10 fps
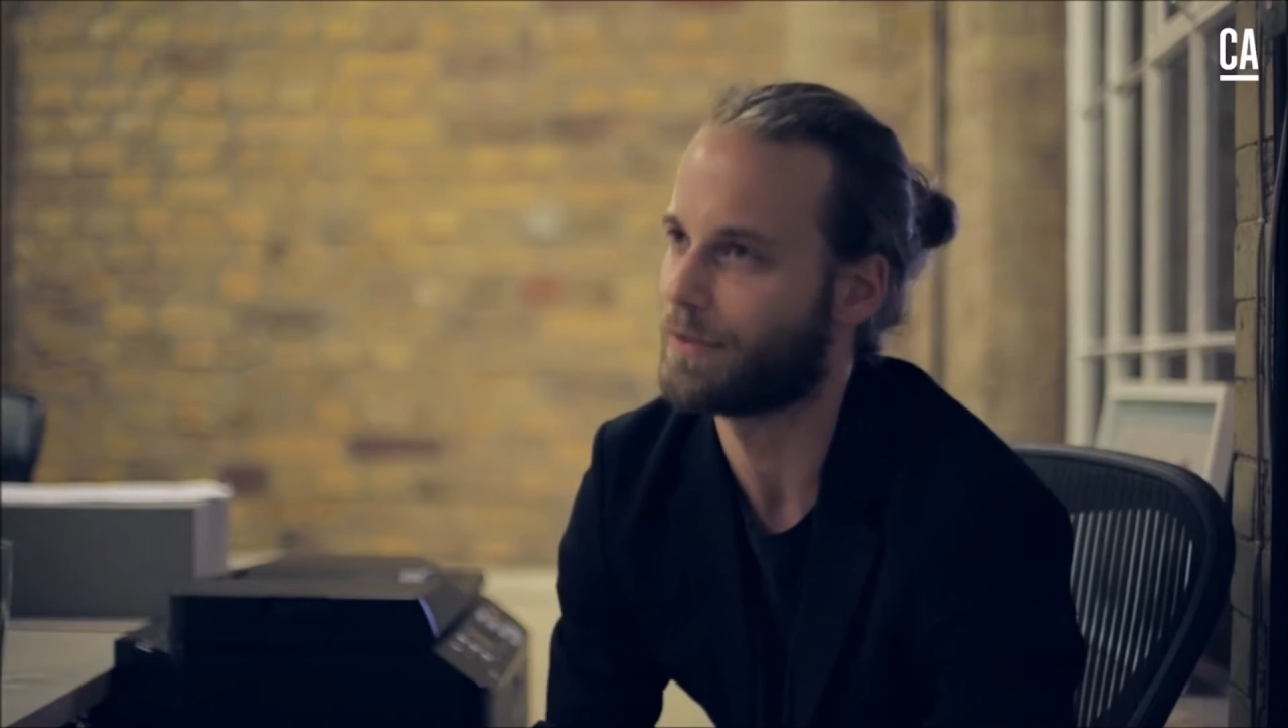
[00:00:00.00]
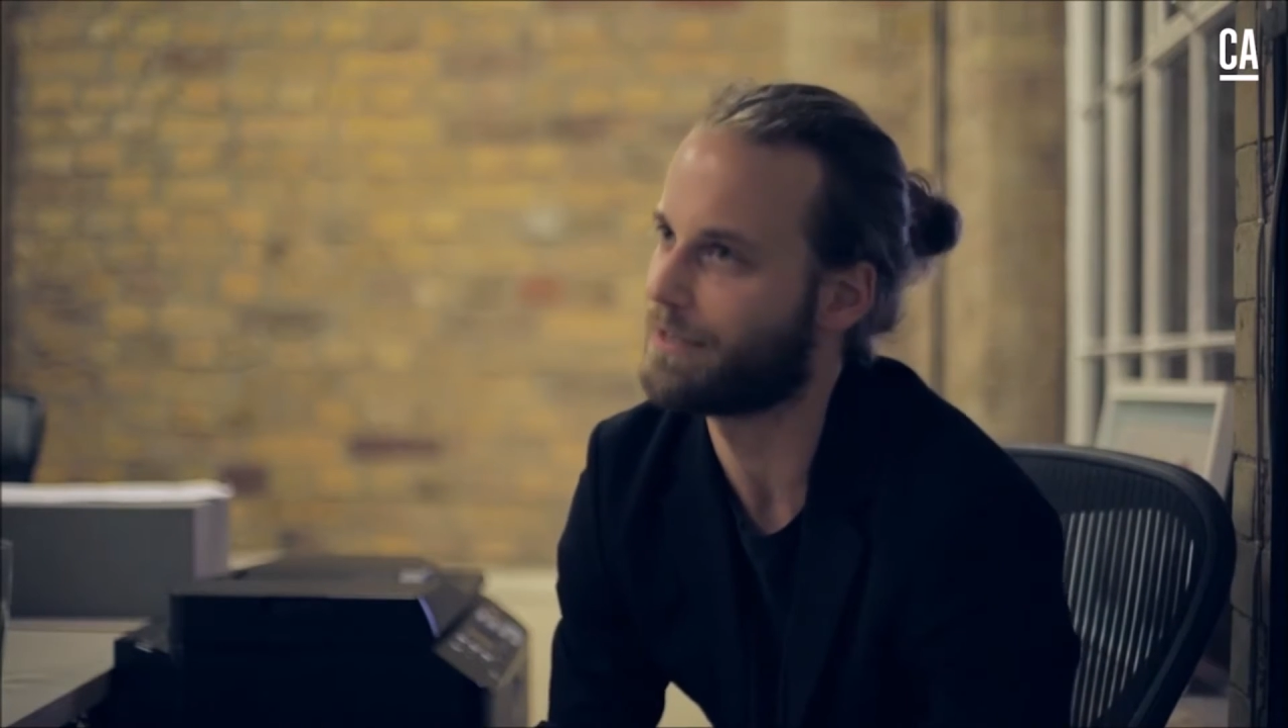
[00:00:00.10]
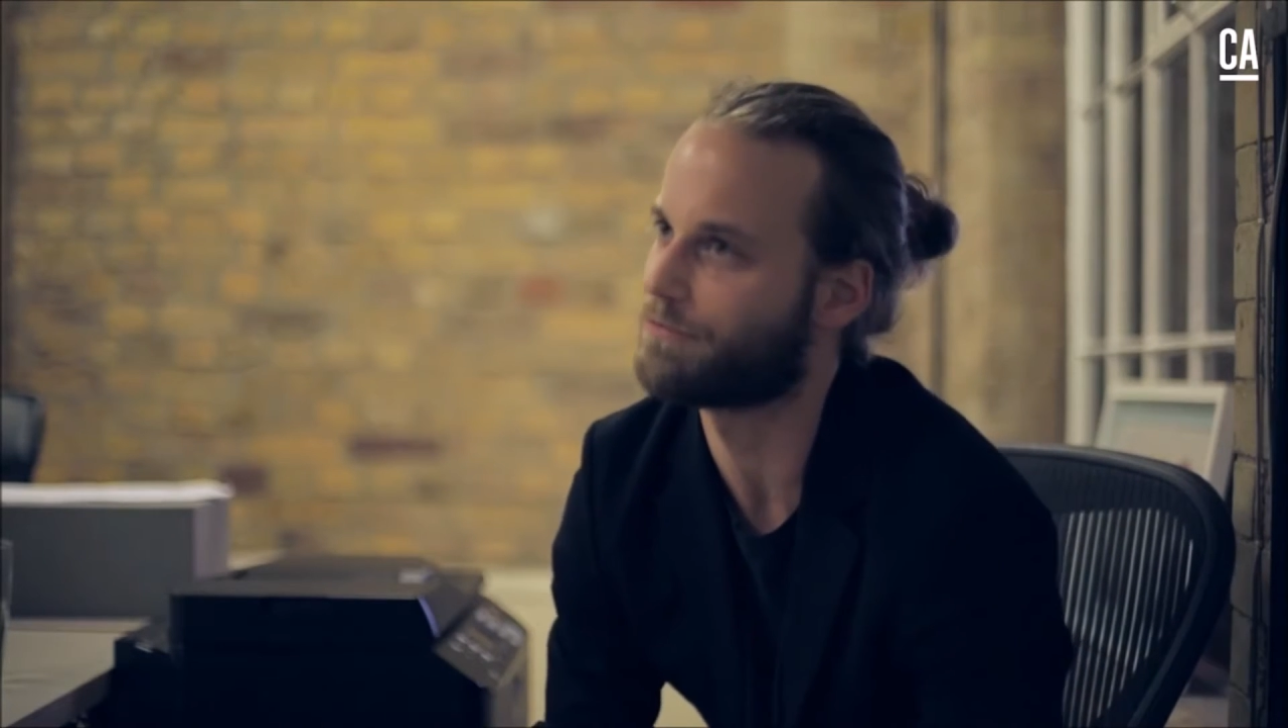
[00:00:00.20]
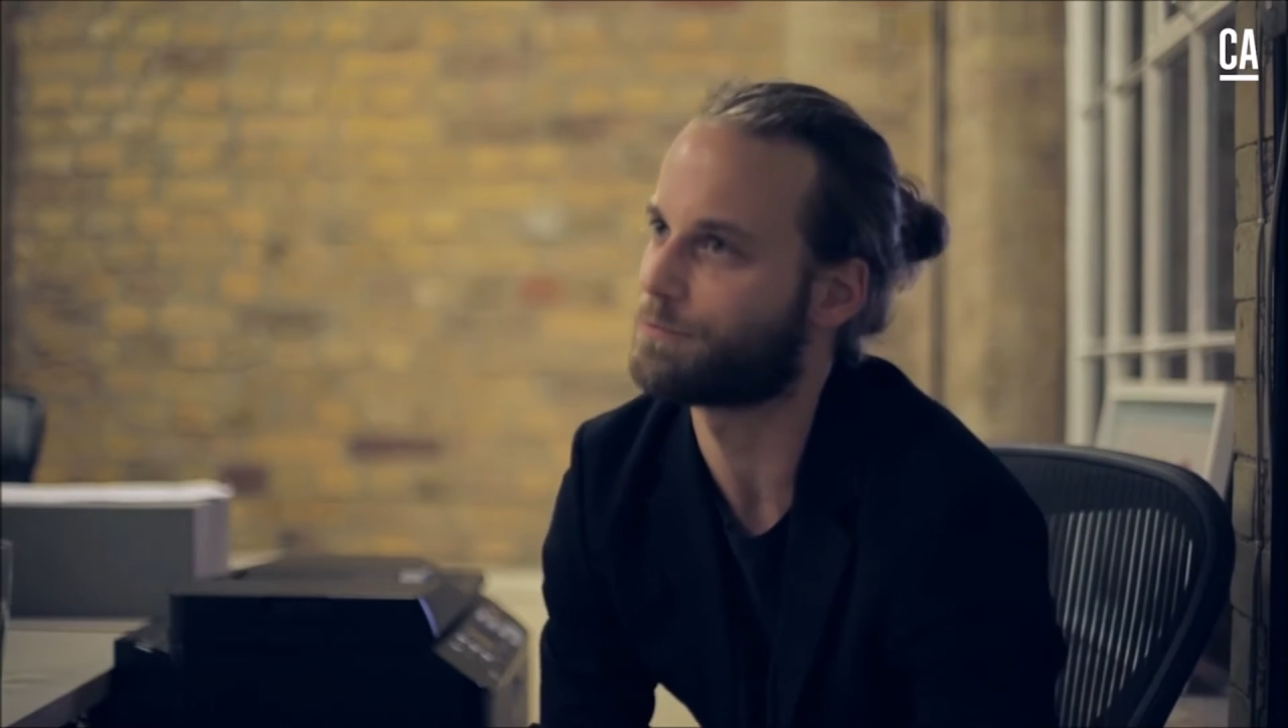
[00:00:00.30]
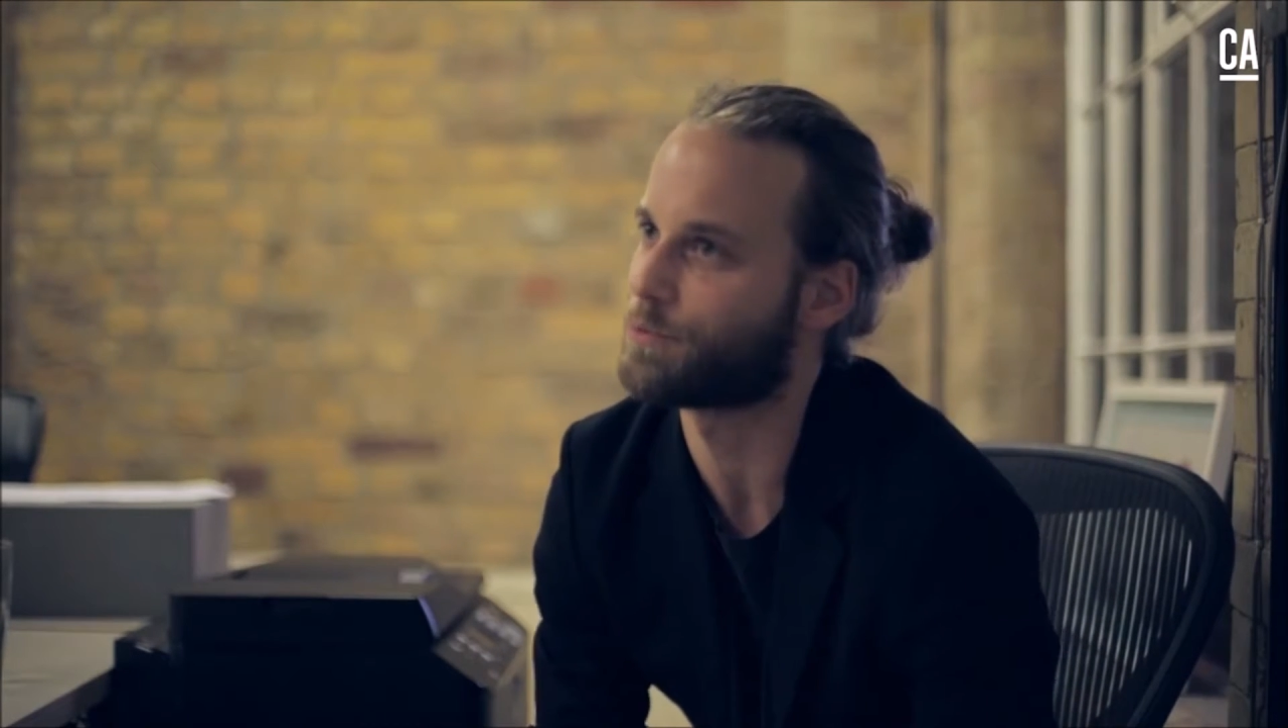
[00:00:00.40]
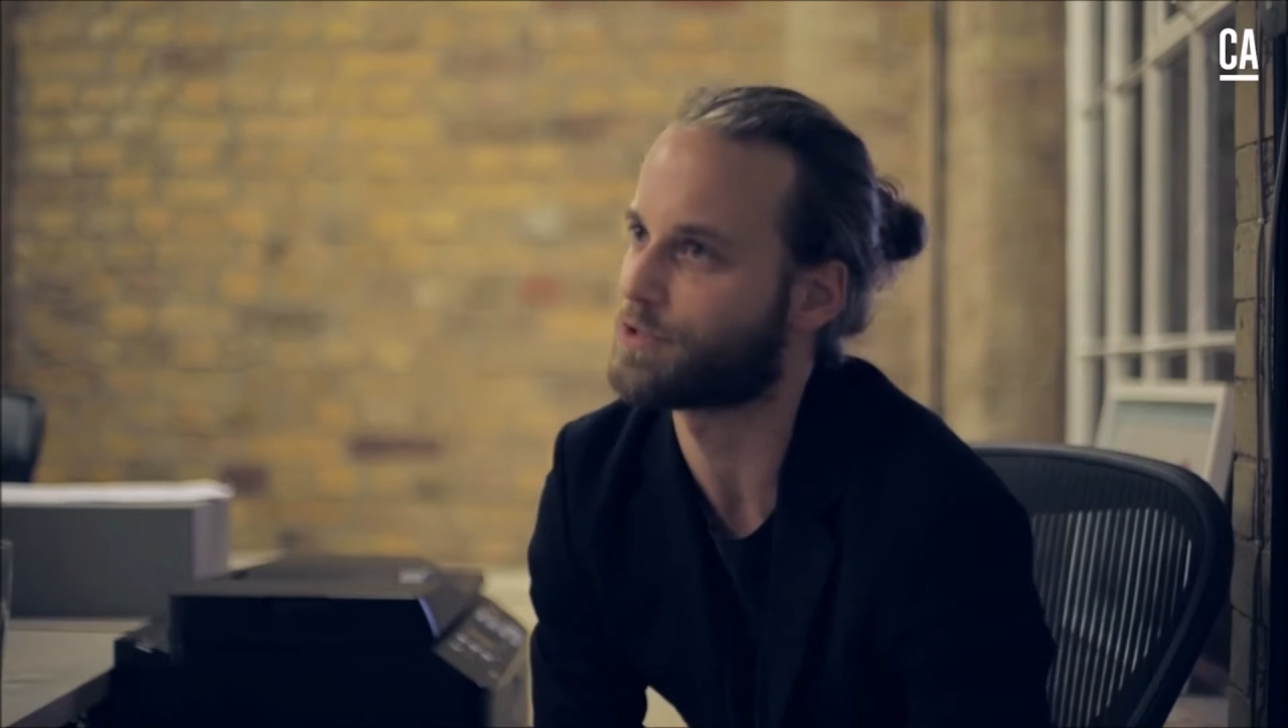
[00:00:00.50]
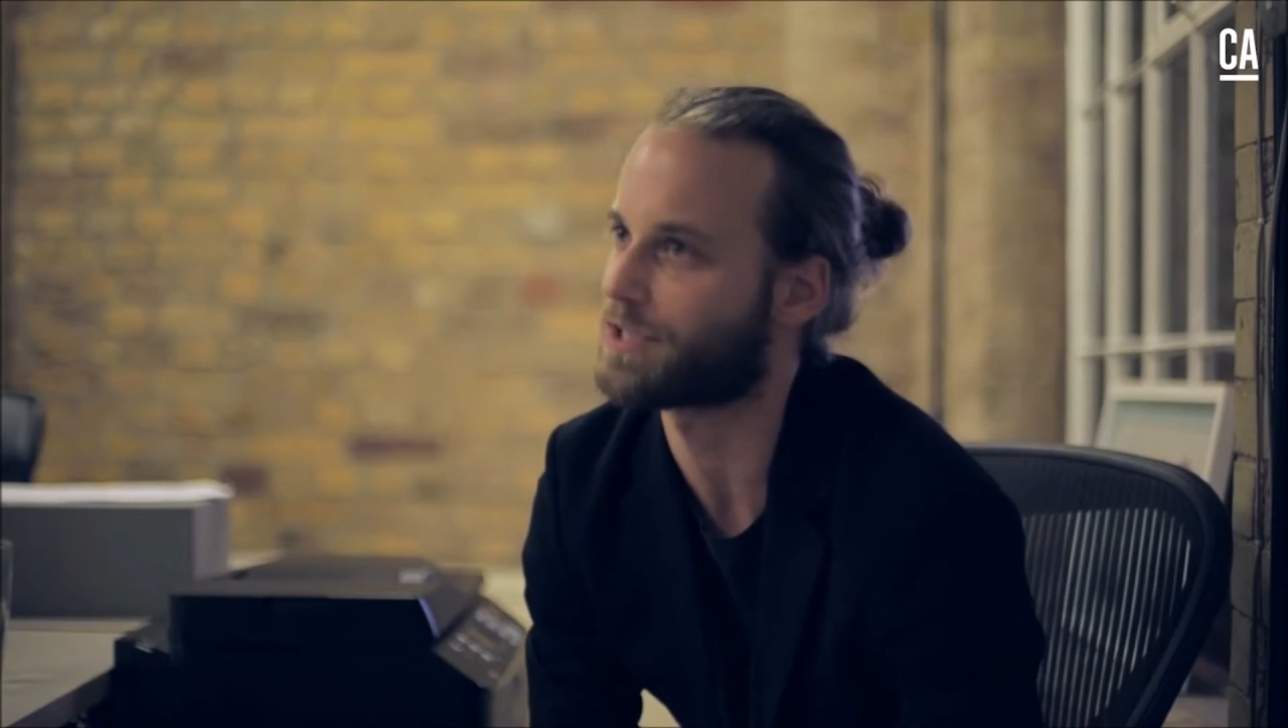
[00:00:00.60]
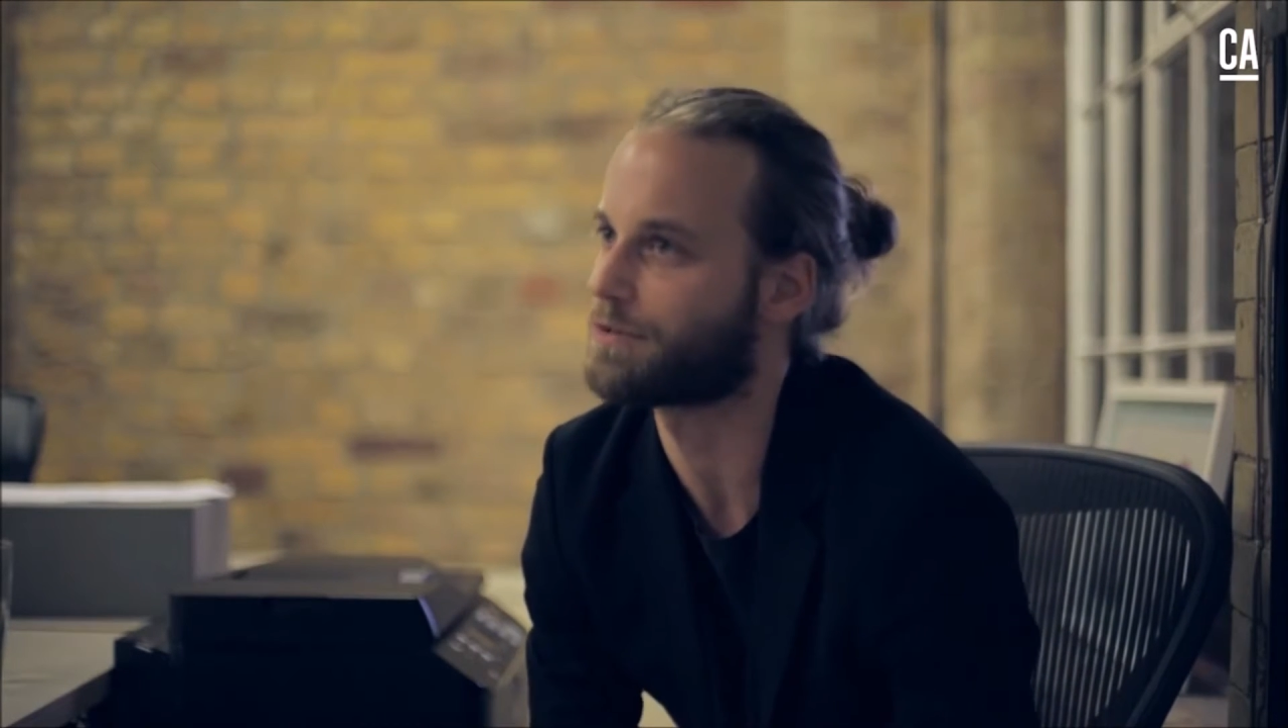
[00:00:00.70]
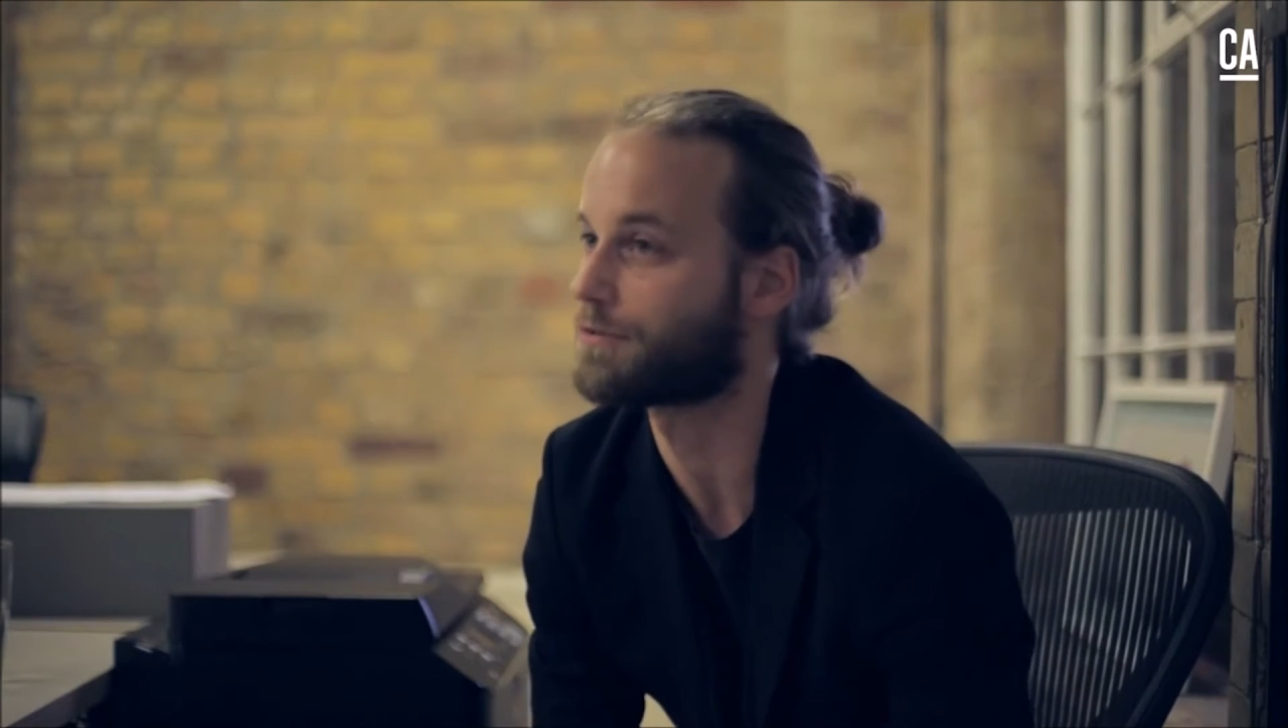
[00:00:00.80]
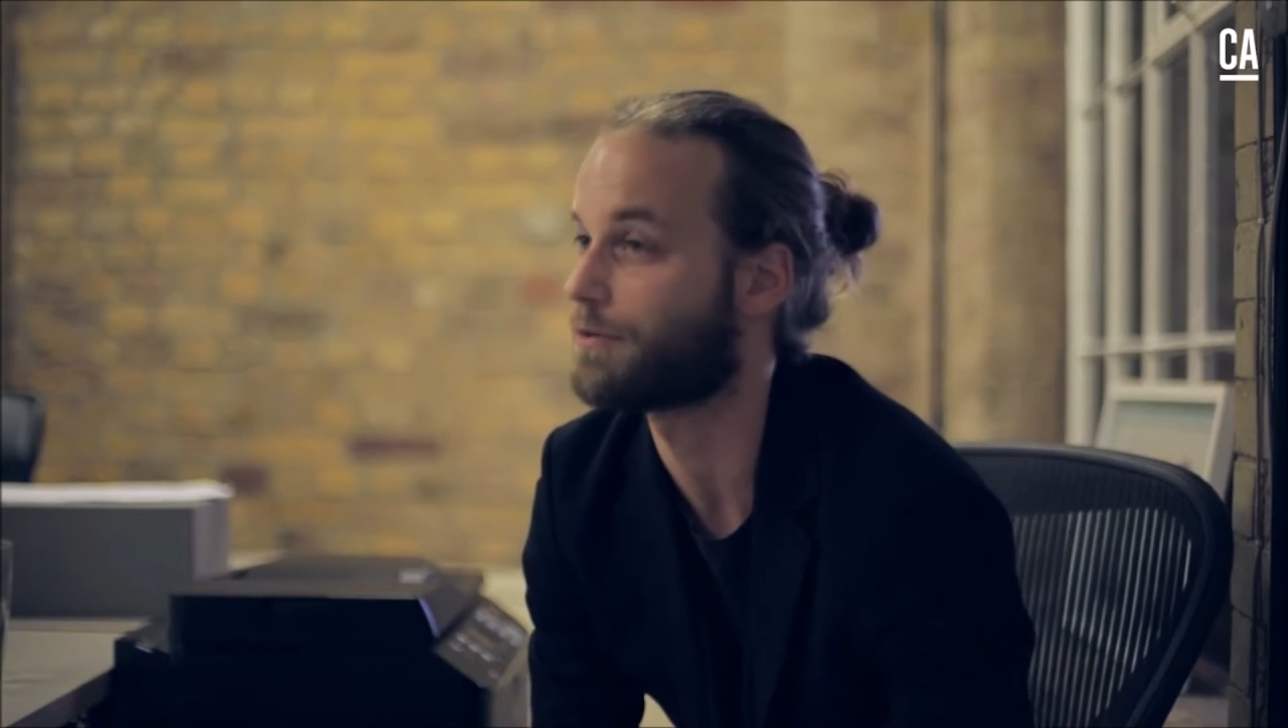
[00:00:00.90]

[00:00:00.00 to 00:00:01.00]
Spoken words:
if project